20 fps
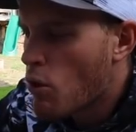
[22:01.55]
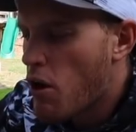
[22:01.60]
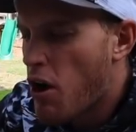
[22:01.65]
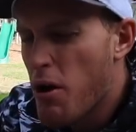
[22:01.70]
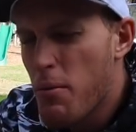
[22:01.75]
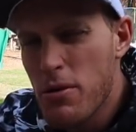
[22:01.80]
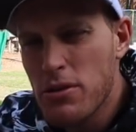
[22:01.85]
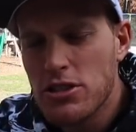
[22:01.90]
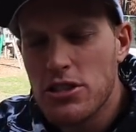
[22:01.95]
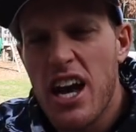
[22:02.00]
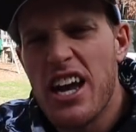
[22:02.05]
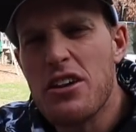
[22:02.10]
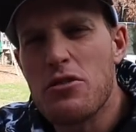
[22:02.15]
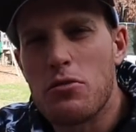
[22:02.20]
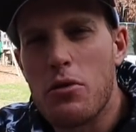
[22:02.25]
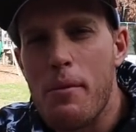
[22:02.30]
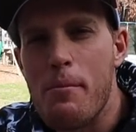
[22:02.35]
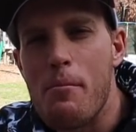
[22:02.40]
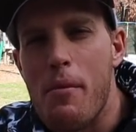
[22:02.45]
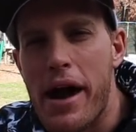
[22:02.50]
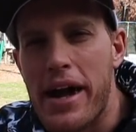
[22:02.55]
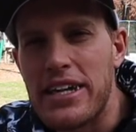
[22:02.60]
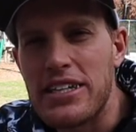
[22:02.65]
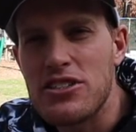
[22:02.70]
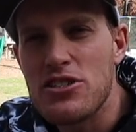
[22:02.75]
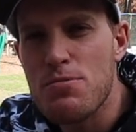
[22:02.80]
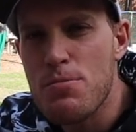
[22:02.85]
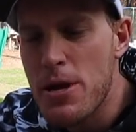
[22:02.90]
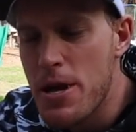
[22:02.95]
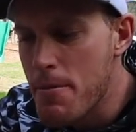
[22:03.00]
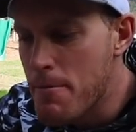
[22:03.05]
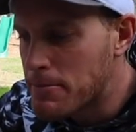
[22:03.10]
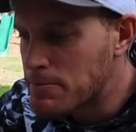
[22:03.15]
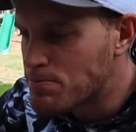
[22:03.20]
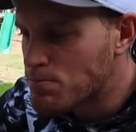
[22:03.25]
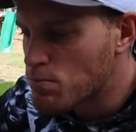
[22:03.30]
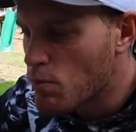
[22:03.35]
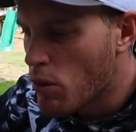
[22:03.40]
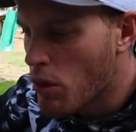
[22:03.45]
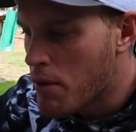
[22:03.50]
almost kind of reminds me,
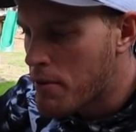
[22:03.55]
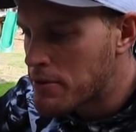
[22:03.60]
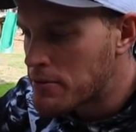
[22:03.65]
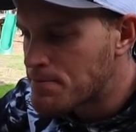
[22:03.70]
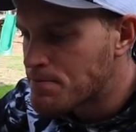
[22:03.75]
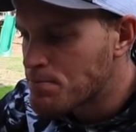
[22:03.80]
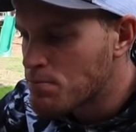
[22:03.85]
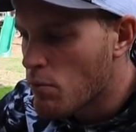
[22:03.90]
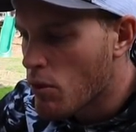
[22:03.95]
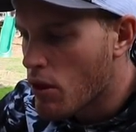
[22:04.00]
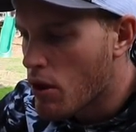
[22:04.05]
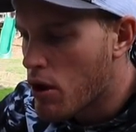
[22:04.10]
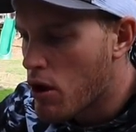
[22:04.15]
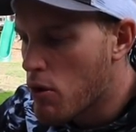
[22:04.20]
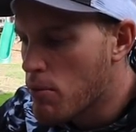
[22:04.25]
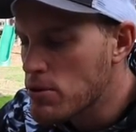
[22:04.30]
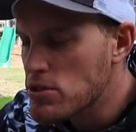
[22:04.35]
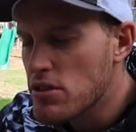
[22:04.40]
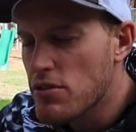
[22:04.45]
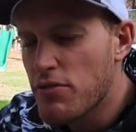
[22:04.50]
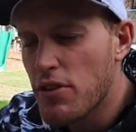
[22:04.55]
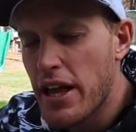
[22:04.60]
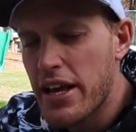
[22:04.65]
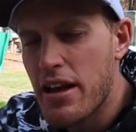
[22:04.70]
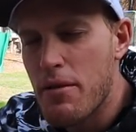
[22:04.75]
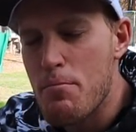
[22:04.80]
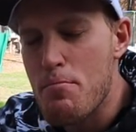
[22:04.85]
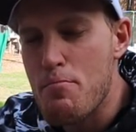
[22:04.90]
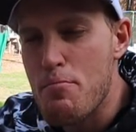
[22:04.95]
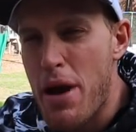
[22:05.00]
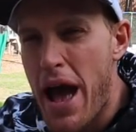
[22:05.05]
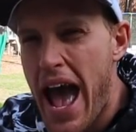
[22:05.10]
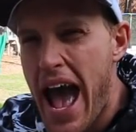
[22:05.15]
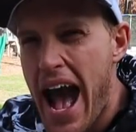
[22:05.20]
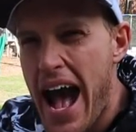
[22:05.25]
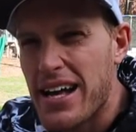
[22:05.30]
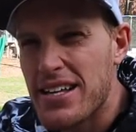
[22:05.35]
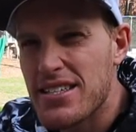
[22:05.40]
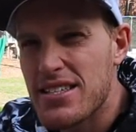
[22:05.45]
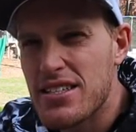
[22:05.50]
almost of like a
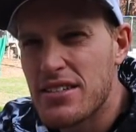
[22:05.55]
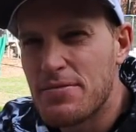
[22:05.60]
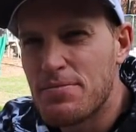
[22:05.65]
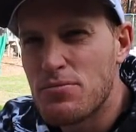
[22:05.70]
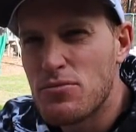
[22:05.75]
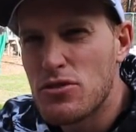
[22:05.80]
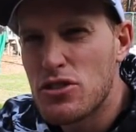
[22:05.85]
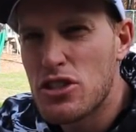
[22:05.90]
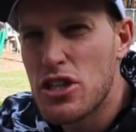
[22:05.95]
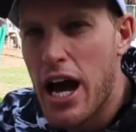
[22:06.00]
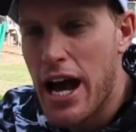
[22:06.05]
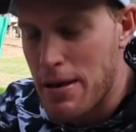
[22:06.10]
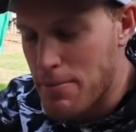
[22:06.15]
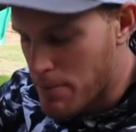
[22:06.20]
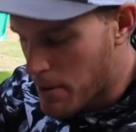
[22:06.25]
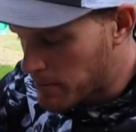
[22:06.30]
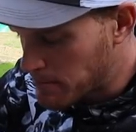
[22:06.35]
bass type